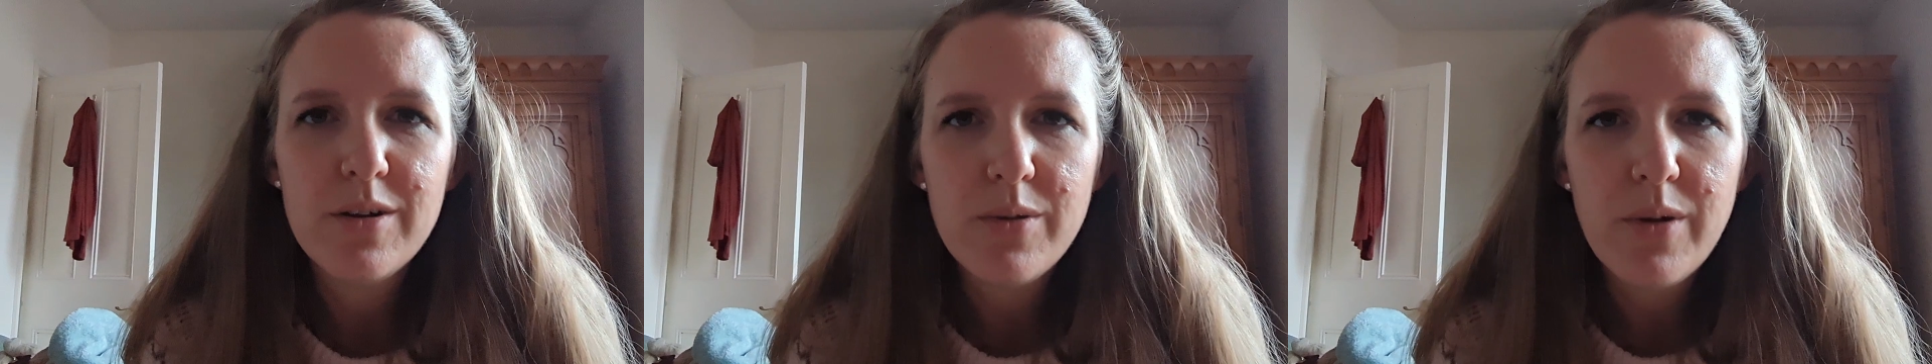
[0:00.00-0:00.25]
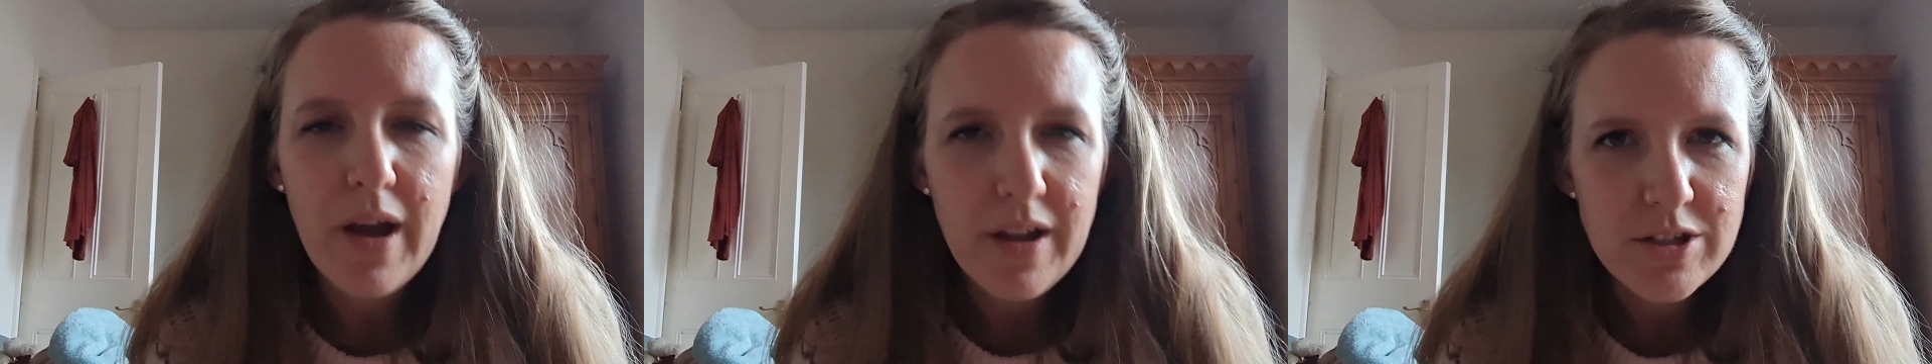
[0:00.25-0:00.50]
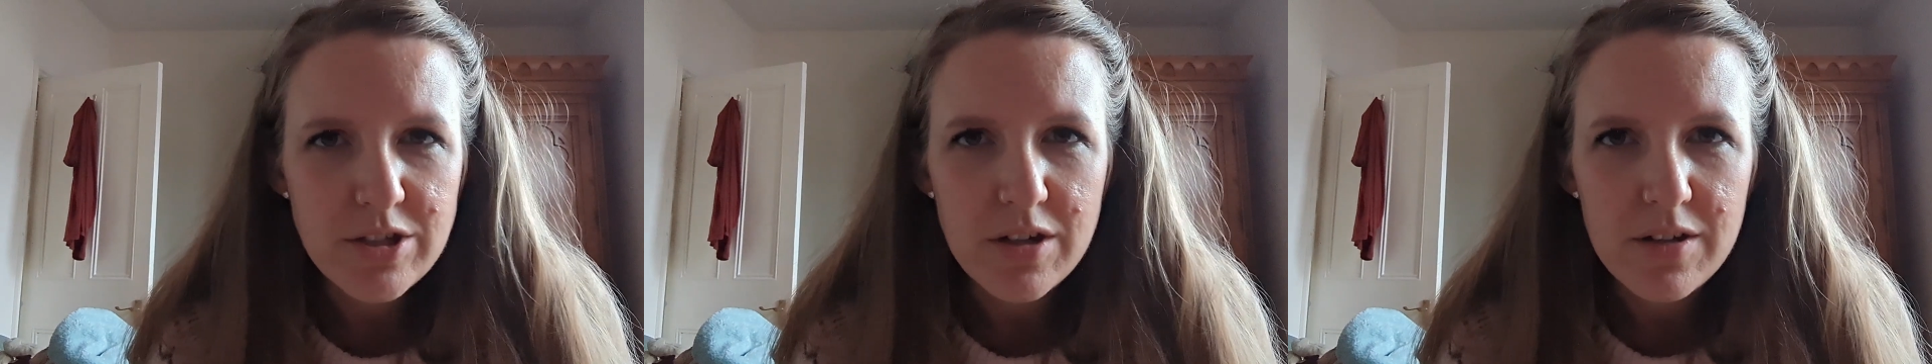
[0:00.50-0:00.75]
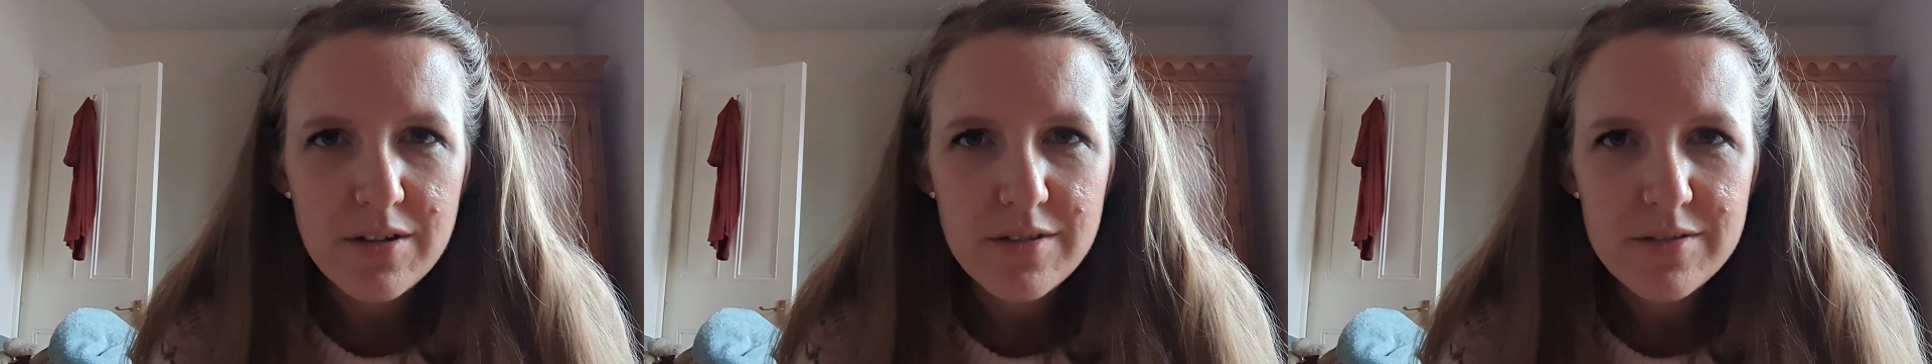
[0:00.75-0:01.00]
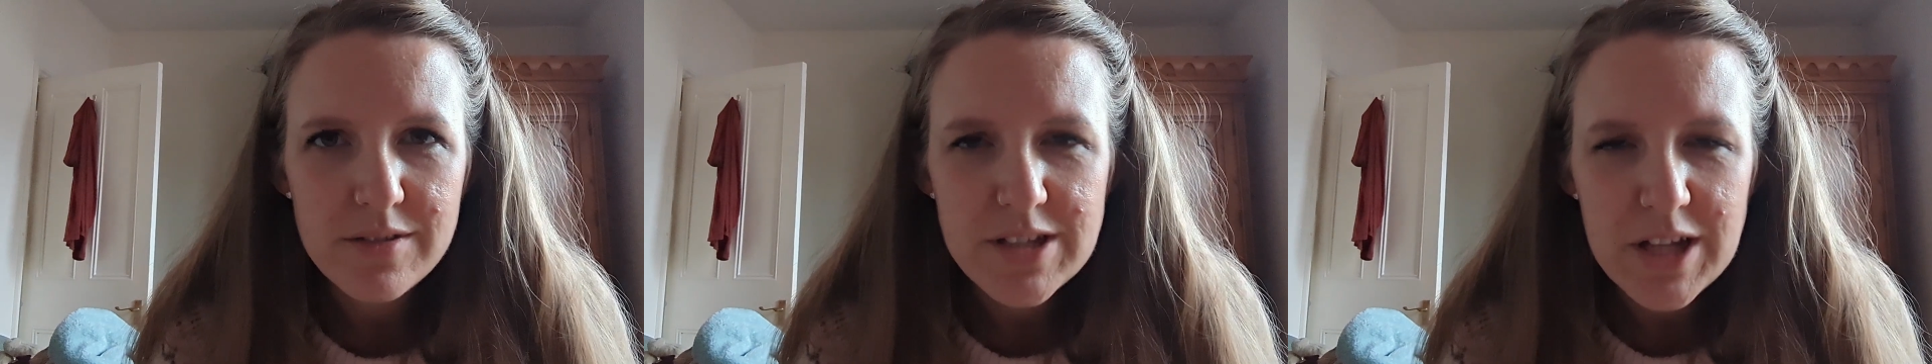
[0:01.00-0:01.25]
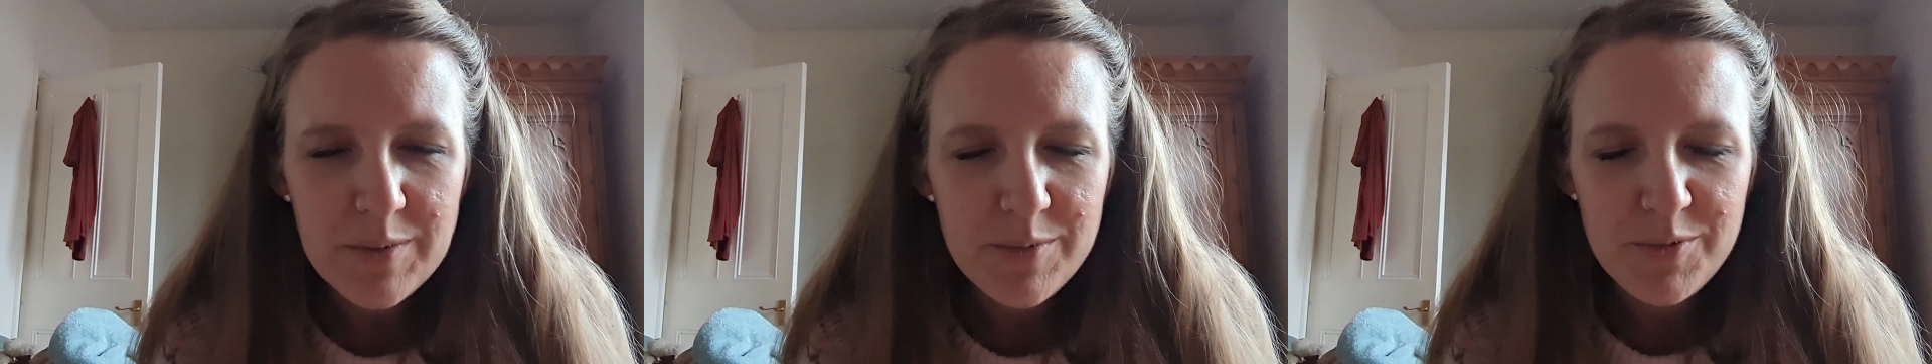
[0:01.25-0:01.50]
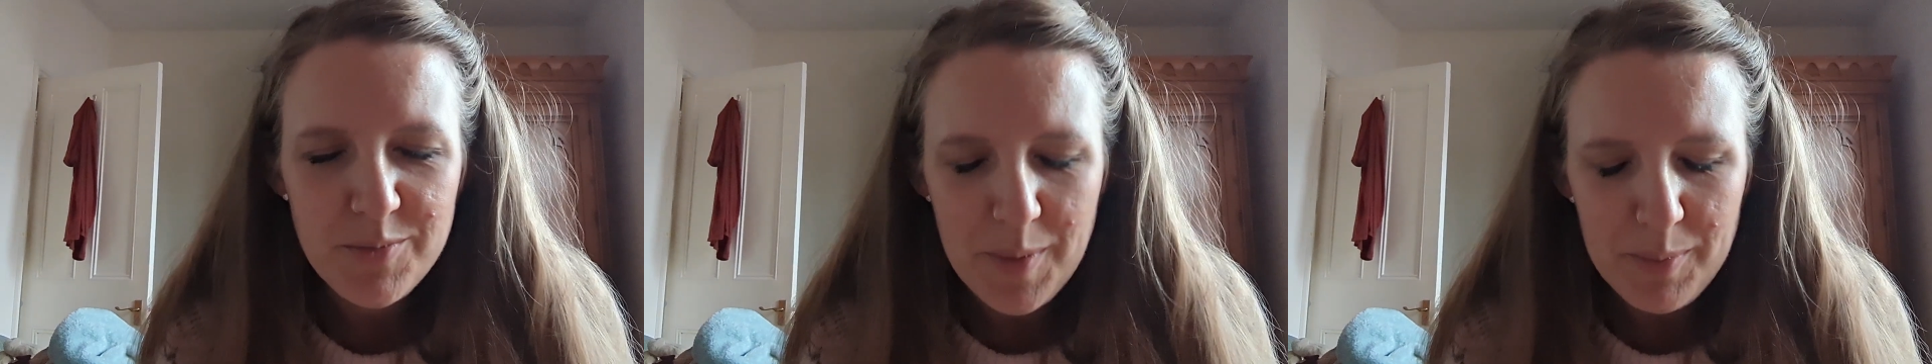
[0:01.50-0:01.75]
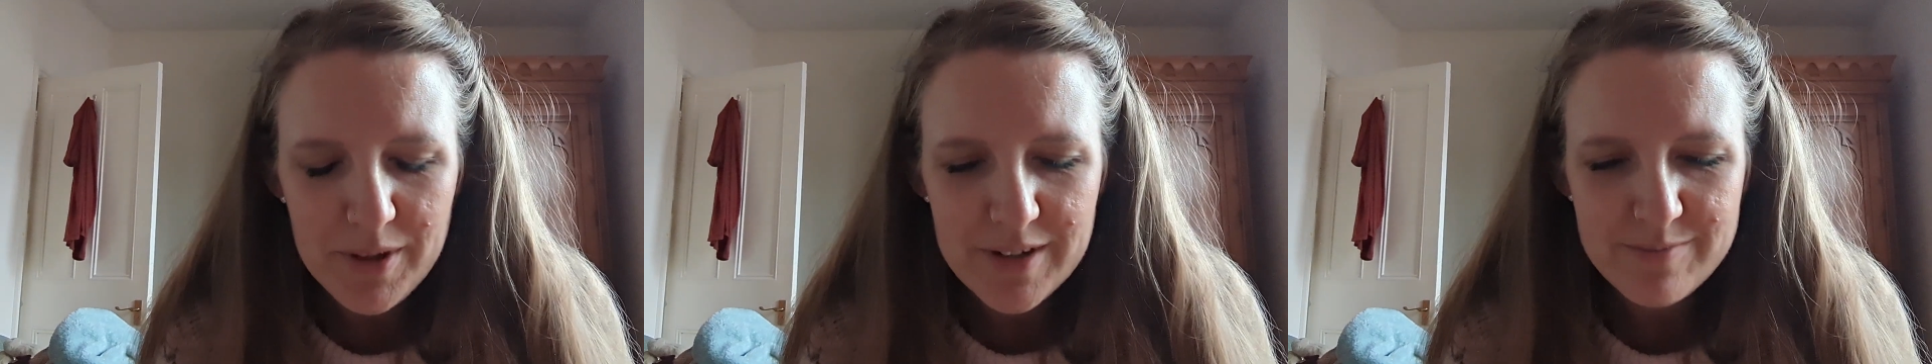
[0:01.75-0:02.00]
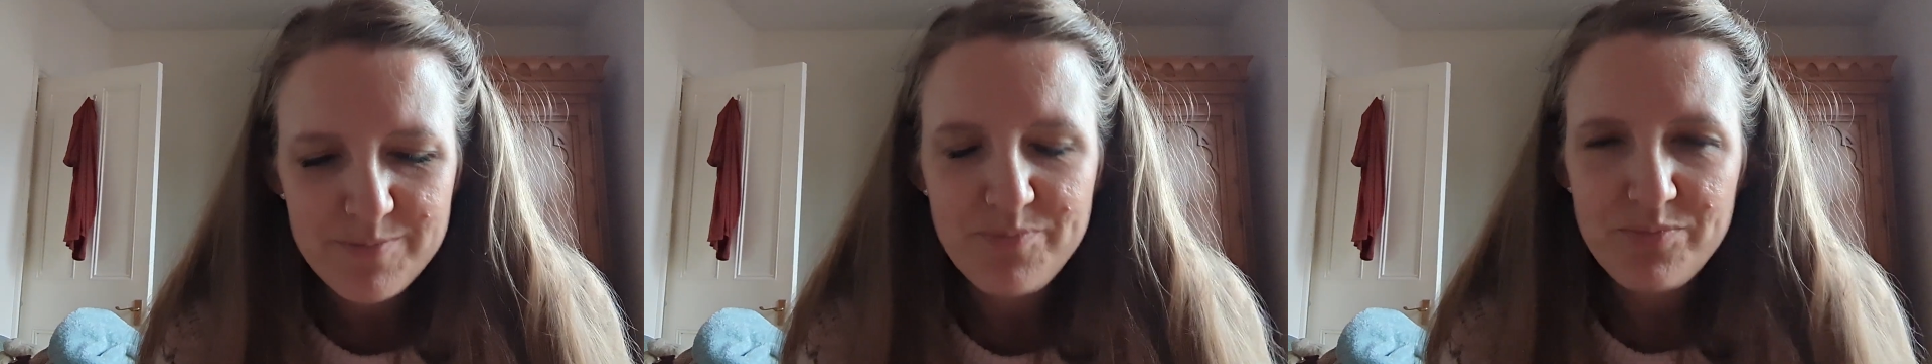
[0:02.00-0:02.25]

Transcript: crying journal? Does anyone remember?